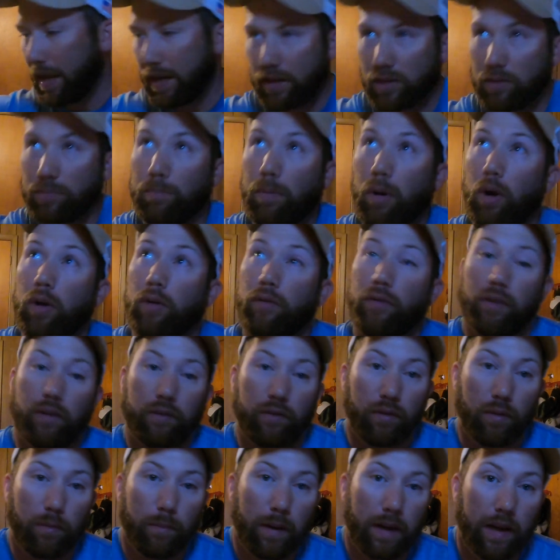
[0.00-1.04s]
is perfect
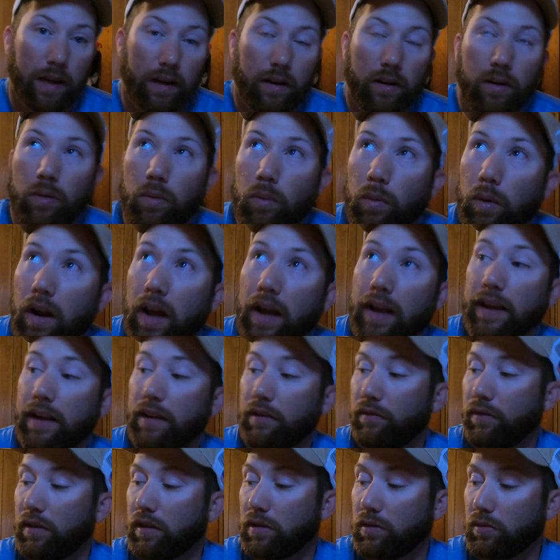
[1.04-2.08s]
for me. When I
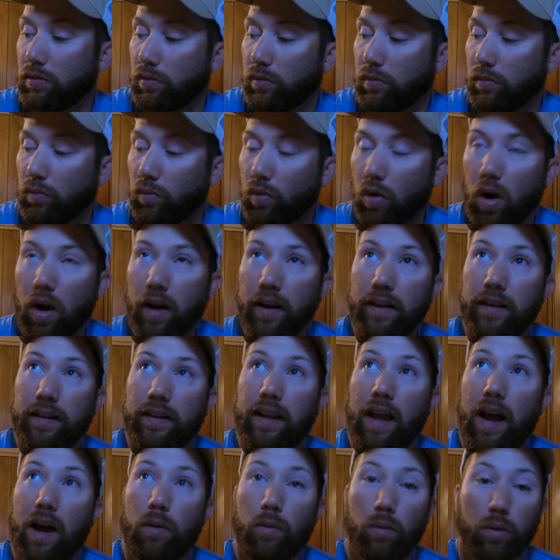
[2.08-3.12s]
give this rod
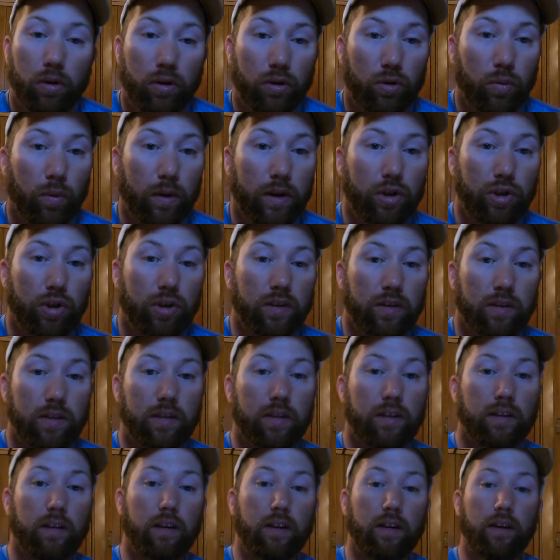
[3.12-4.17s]
downward
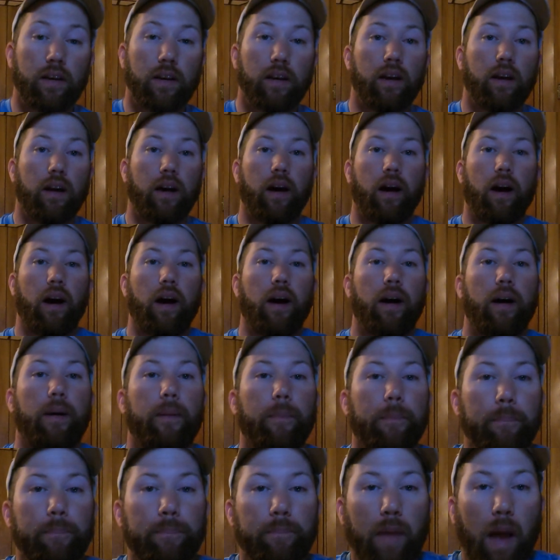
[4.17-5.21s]
twitches,
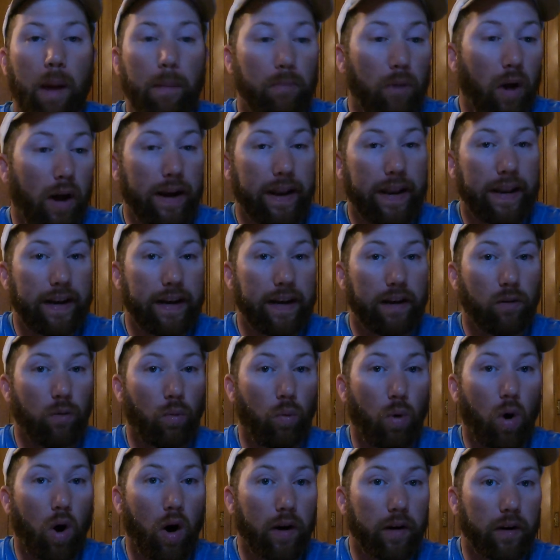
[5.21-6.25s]
I'm not hitting the
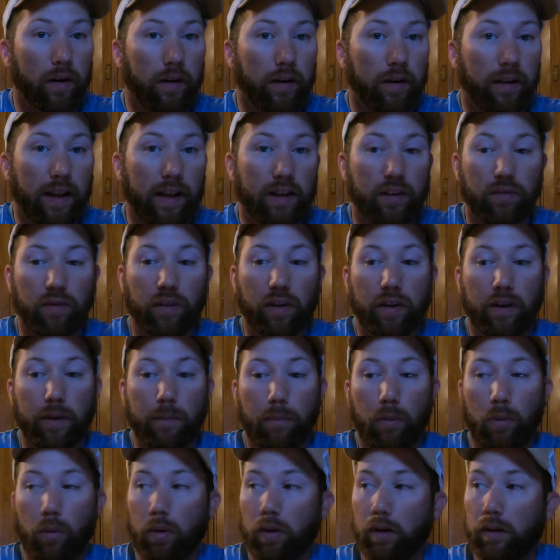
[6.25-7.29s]
water, and that's very
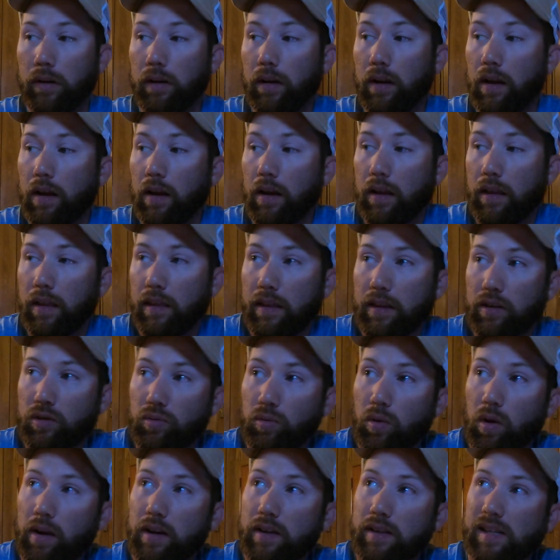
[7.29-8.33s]
important. This
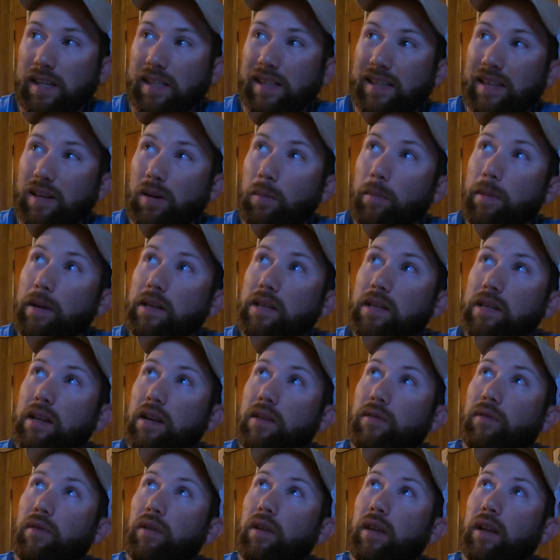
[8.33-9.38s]
rod's a little bit
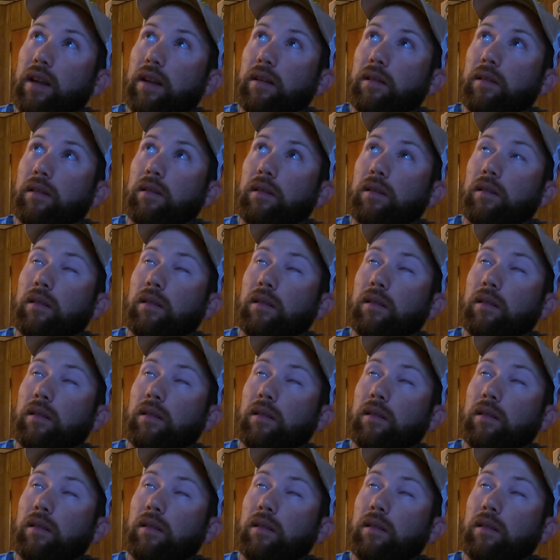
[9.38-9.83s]
stiffer than